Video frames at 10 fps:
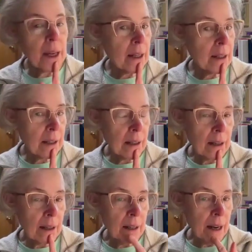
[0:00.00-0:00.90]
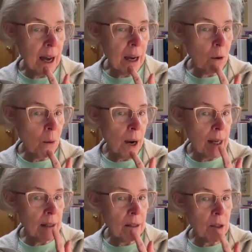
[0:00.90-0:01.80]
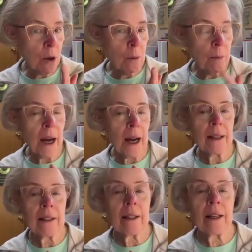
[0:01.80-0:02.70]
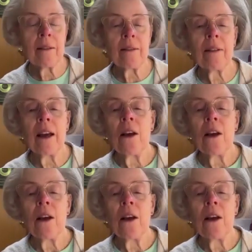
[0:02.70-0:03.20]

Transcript: bit not quite so positive.